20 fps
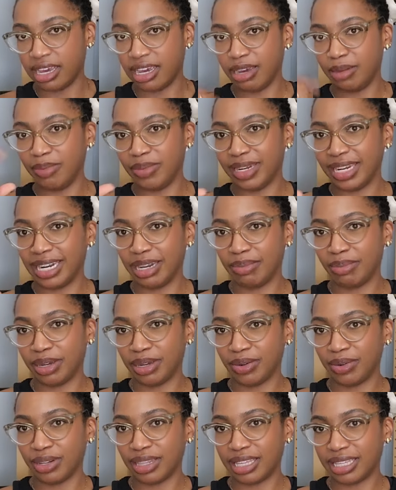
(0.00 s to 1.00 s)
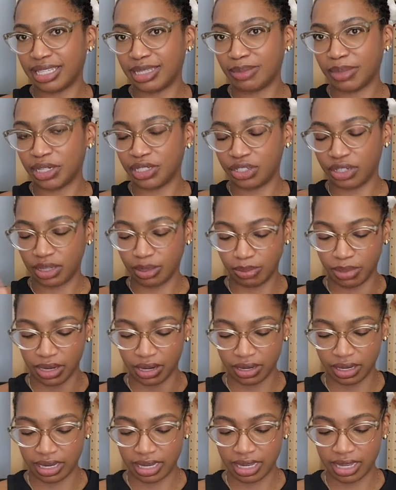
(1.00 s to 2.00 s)
knit about this much of the
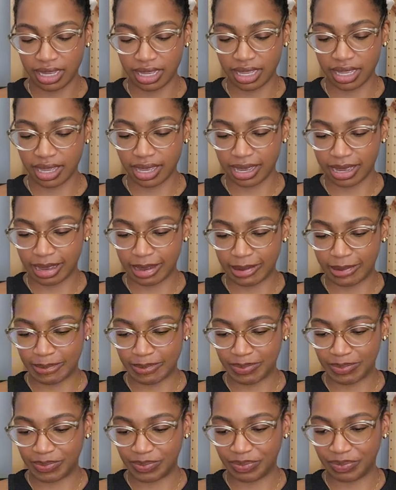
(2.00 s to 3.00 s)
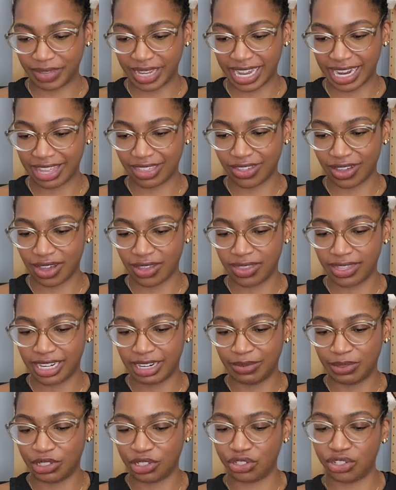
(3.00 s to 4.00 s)
body, and I thought that it
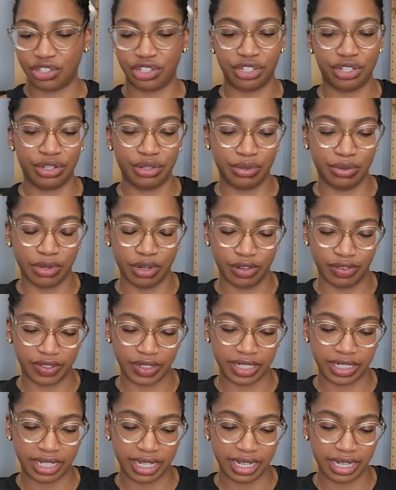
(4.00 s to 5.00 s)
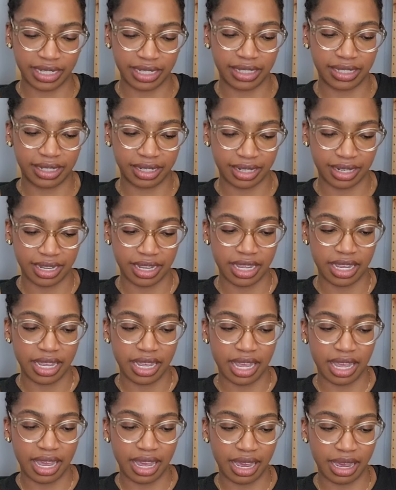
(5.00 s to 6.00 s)
was just too oversized.
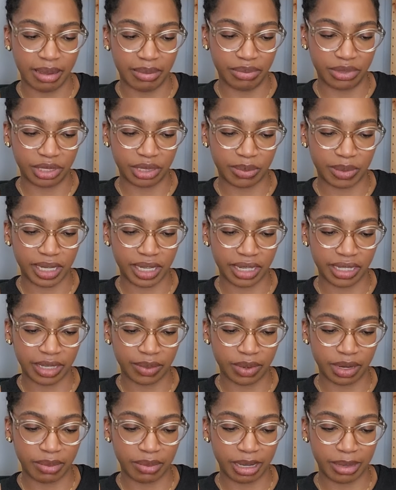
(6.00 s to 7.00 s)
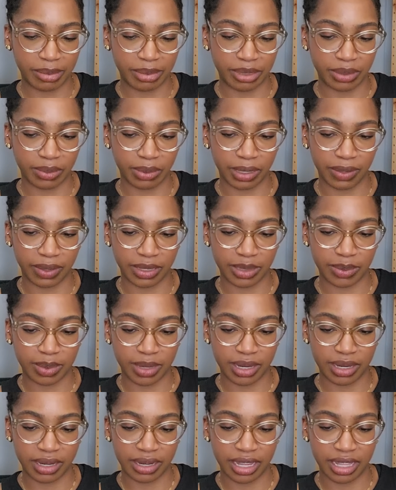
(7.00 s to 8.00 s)
Just because I want to be able to wear this
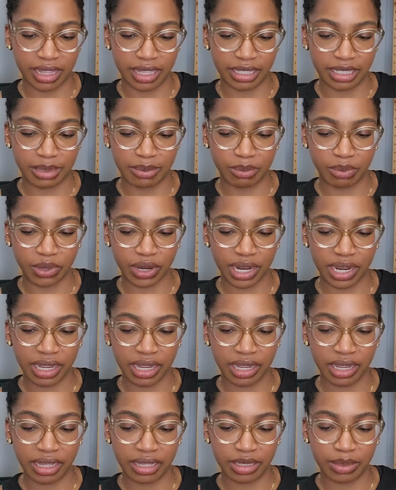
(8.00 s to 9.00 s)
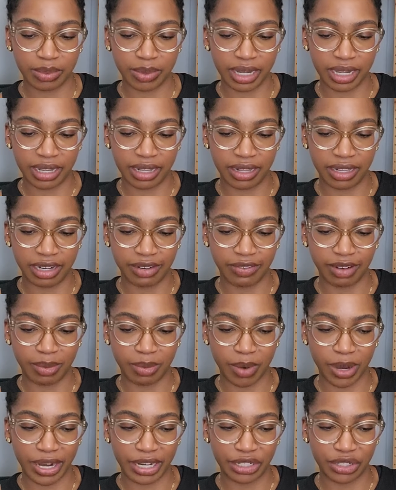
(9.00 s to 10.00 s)
one in the spring as well, and if I'm
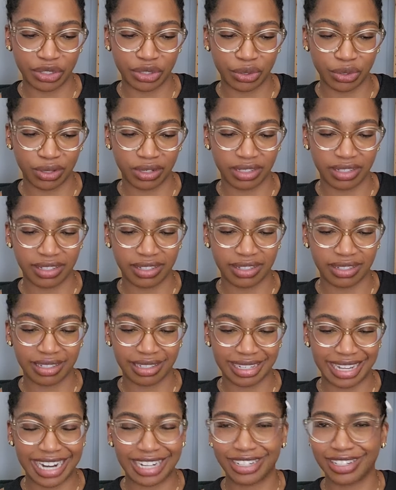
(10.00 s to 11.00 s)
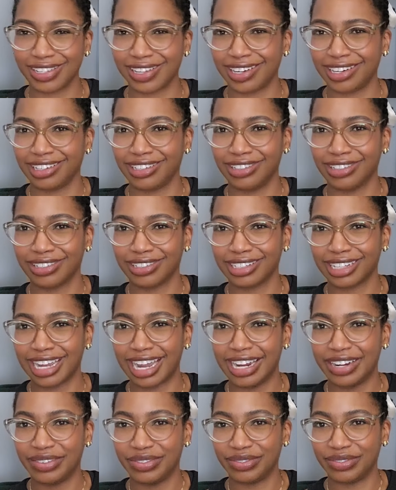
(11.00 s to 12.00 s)
wearing shorts, I just thought it looked
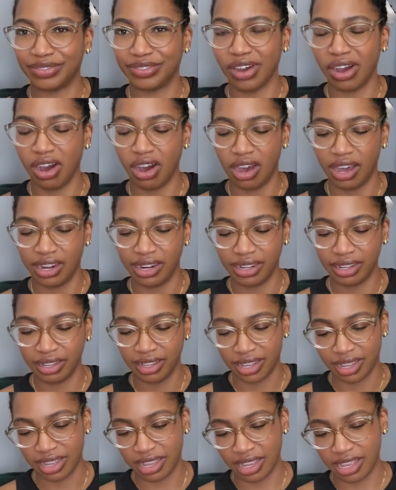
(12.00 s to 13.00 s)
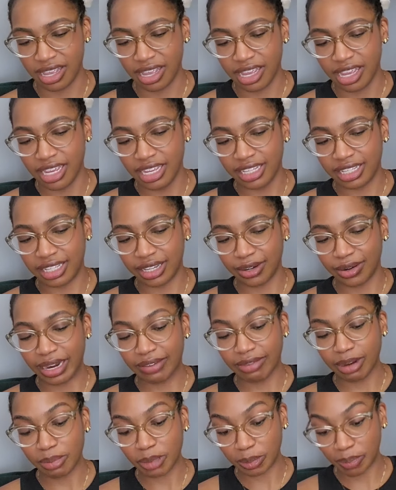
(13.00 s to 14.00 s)
kind of odd. So I
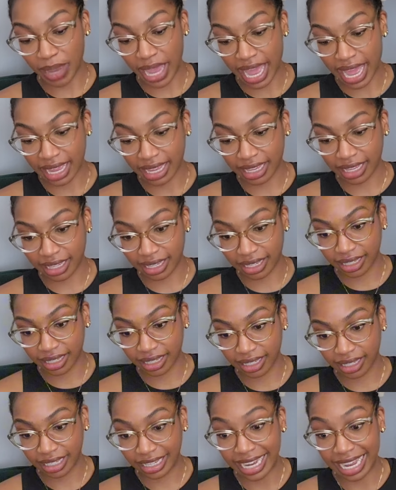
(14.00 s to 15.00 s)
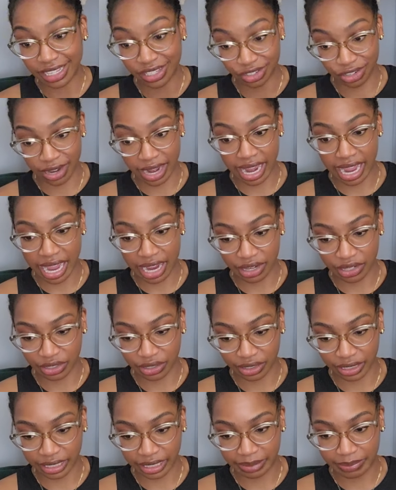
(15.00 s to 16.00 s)
ripped back yesterday
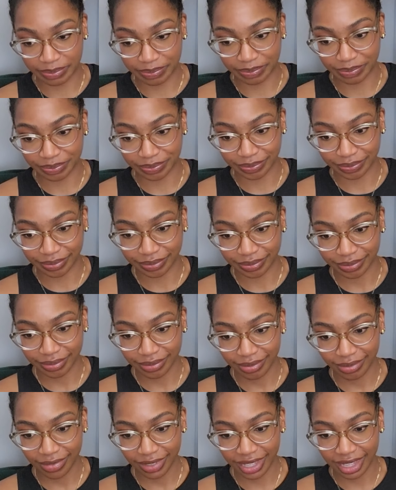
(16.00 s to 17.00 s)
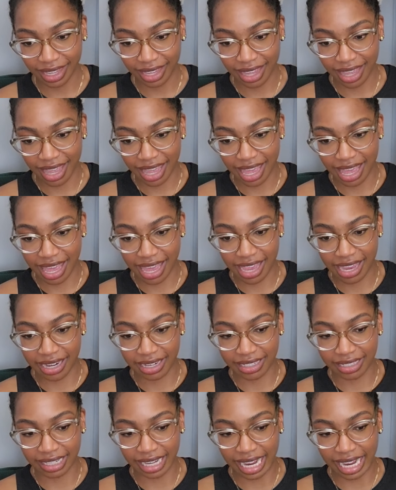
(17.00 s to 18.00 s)
actually,
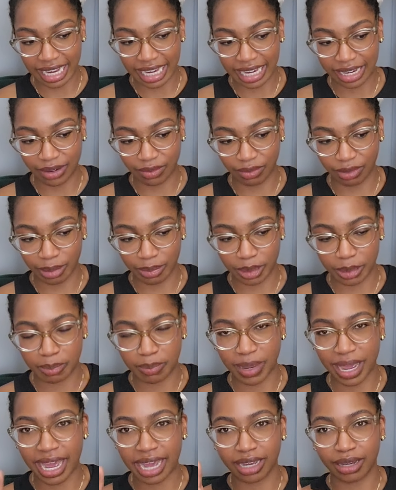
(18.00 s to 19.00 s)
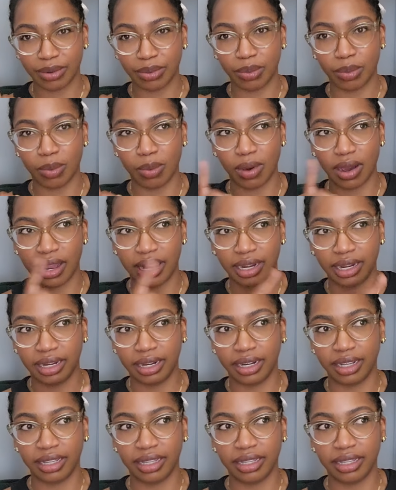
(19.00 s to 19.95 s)
and I ripped back one